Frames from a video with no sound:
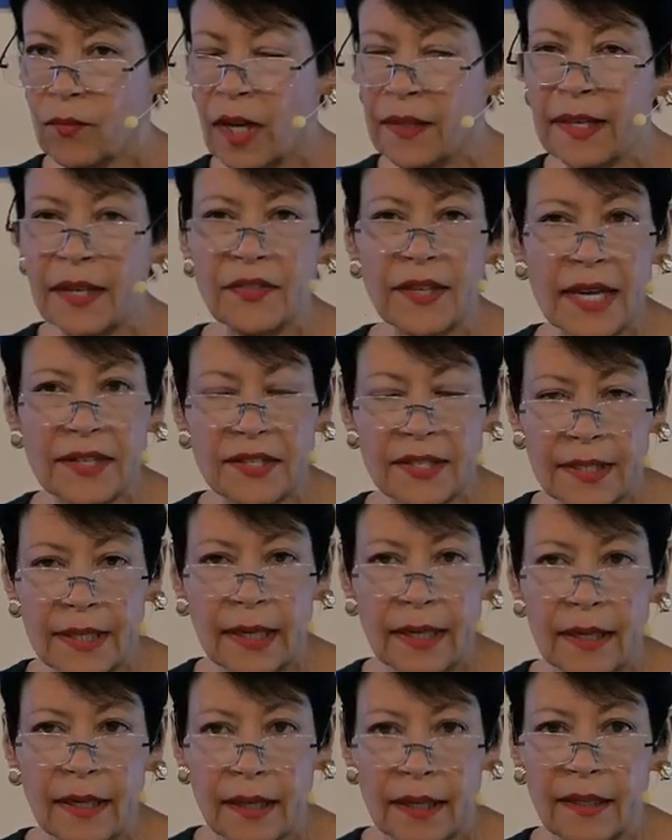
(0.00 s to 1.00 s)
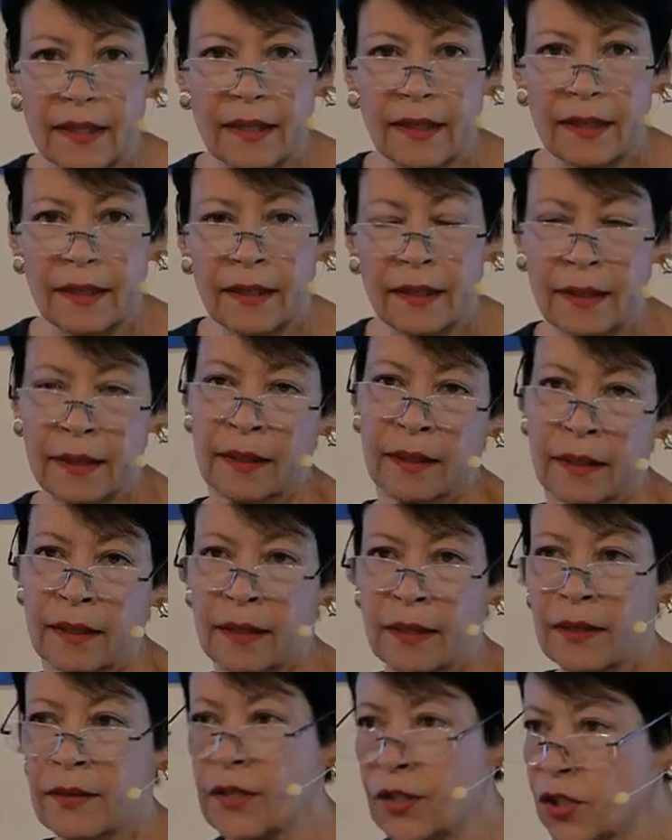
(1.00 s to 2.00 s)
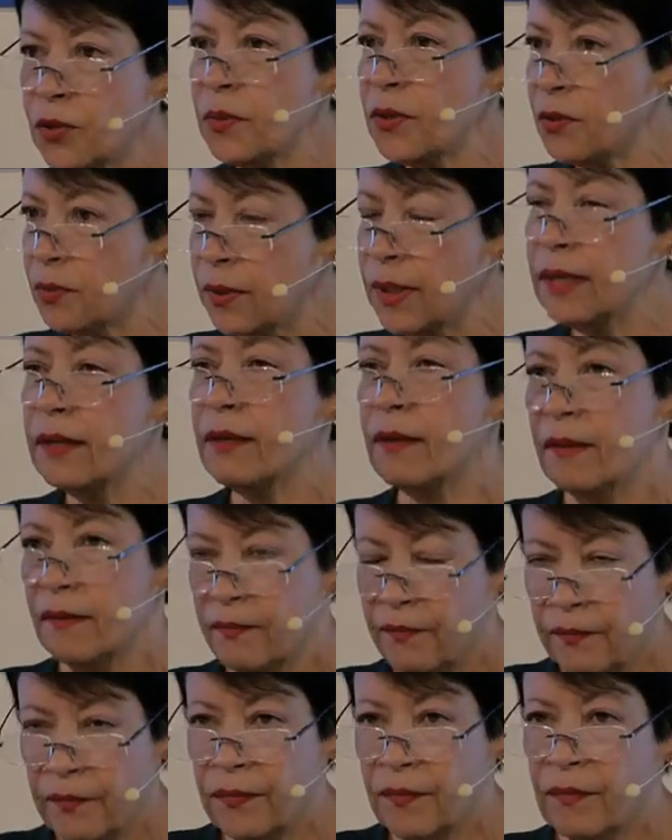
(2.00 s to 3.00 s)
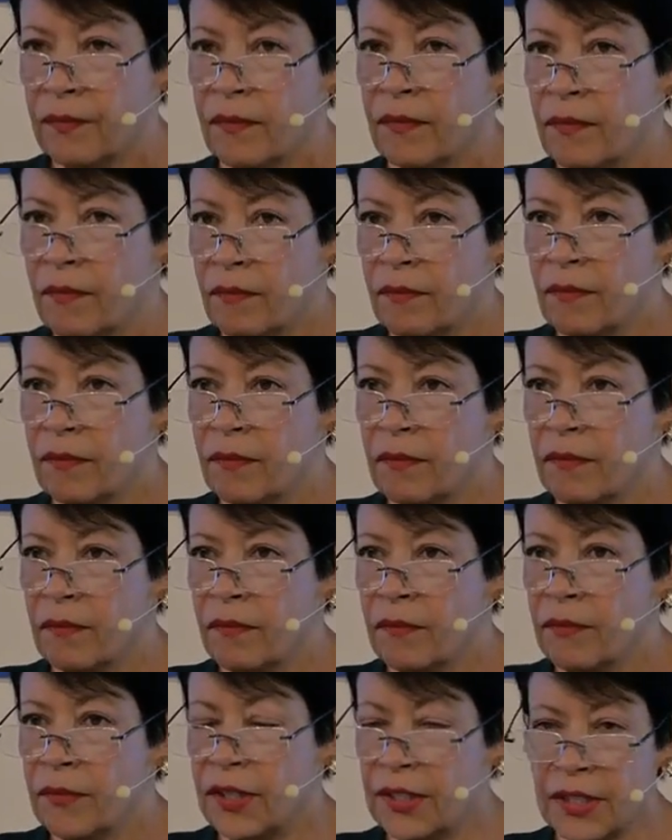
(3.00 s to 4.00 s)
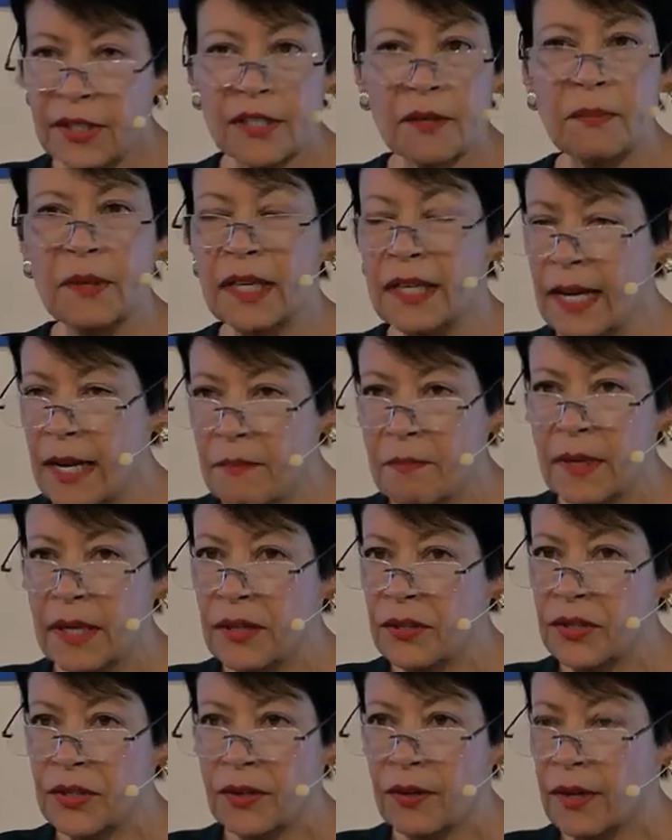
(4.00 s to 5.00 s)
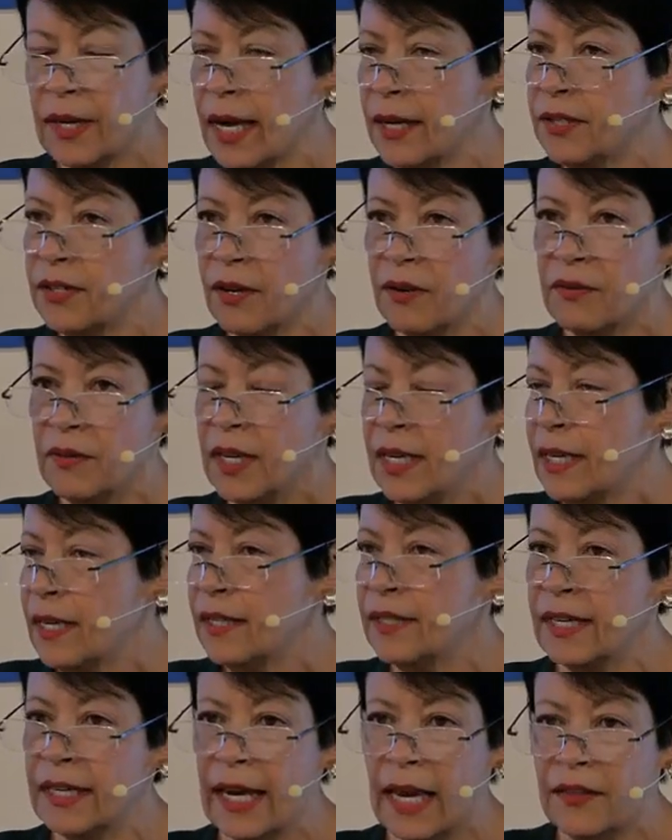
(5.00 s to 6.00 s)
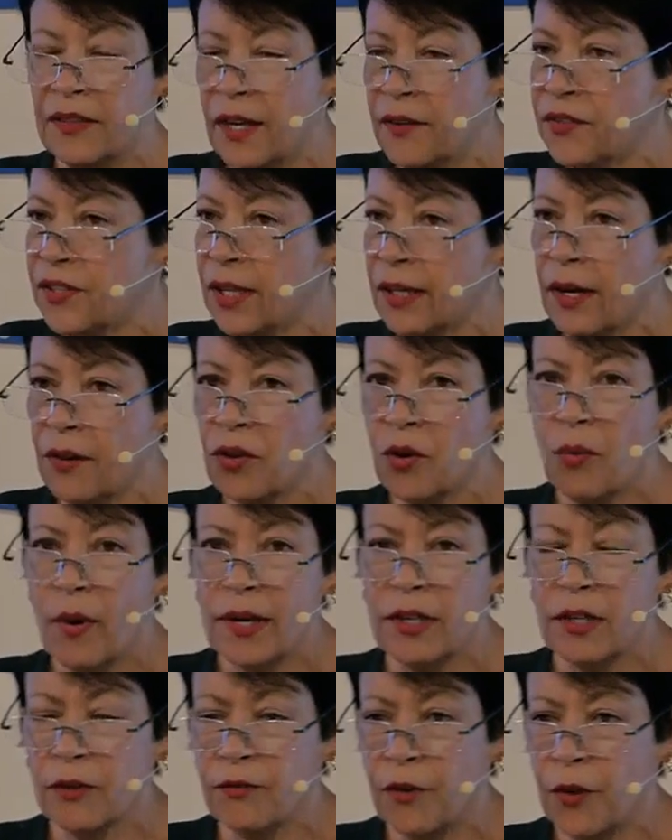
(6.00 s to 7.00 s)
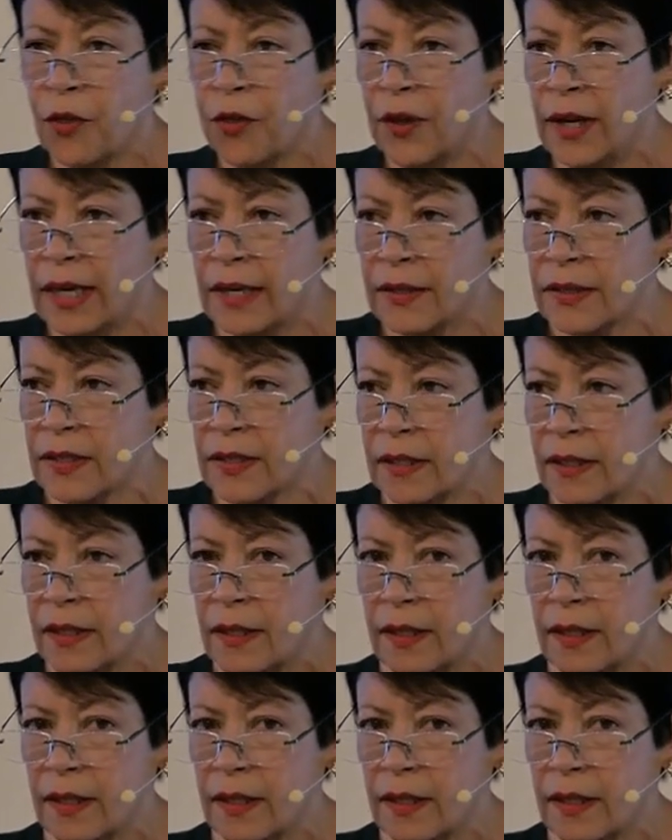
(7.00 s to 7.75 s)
Let that sink in. This was real. This is a big name minister, and I don't negate they've said other wonderful things.